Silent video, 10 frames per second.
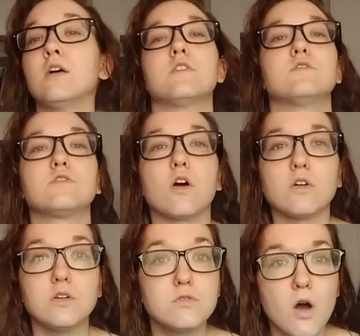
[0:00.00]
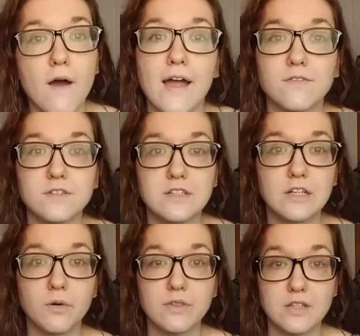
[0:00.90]
so you don't have to
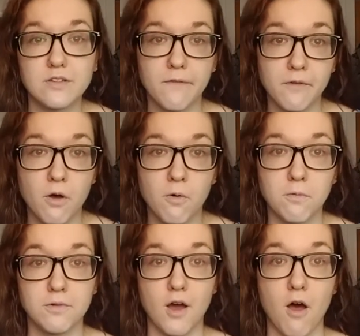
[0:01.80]
deal with this alone.